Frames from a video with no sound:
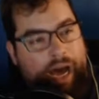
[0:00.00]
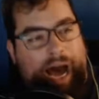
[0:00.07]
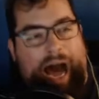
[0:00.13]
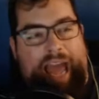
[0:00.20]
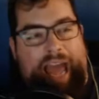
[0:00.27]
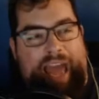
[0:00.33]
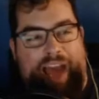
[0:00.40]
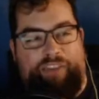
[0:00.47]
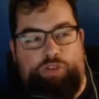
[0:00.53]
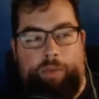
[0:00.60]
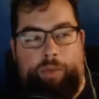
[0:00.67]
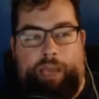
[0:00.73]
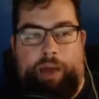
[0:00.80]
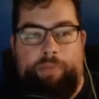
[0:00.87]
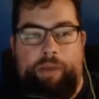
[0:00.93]
I have to
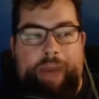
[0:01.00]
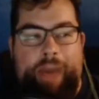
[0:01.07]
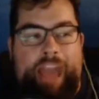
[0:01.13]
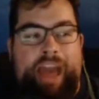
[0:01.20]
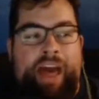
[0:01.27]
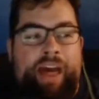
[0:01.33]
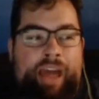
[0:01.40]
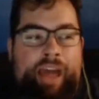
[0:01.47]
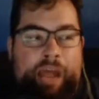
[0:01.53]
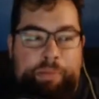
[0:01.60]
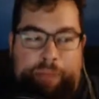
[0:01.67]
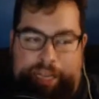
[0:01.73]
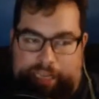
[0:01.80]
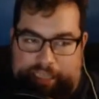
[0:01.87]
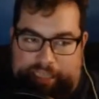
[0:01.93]
become the mayor and
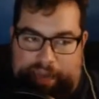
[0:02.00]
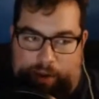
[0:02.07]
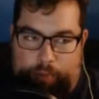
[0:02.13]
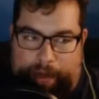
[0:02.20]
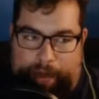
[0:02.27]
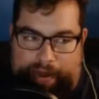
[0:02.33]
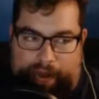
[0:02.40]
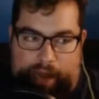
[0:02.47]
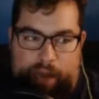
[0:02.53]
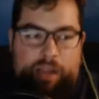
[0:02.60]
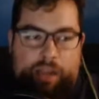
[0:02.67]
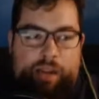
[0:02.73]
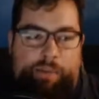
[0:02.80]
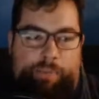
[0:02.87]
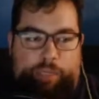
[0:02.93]
make this town better,
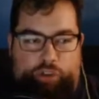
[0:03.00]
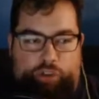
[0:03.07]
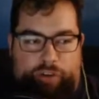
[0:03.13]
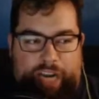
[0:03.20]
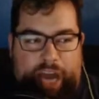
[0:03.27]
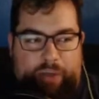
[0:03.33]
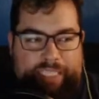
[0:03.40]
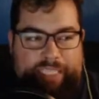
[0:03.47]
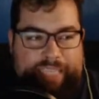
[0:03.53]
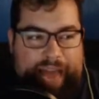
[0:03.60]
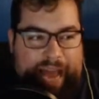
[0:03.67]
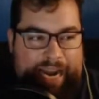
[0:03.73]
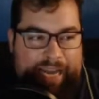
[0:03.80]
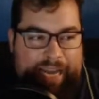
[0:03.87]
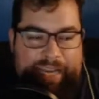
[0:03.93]
but you're an
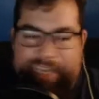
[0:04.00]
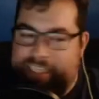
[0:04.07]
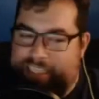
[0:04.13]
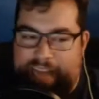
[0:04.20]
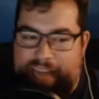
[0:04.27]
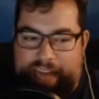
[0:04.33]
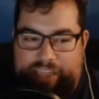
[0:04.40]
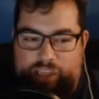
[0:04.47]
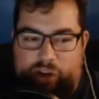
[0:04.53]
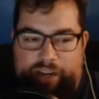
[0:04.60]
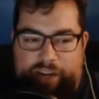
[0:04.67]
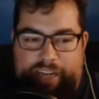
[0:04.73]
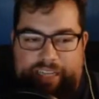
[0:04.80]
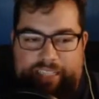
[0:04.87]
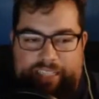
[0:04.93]
outsider. It's not your
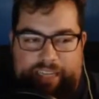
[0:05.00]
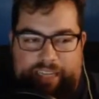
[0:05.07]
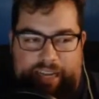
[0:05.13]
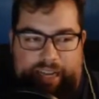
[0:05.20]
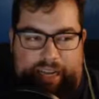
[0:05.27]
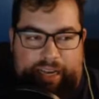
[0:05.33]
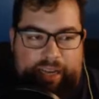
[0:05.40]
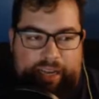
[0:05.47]
concern.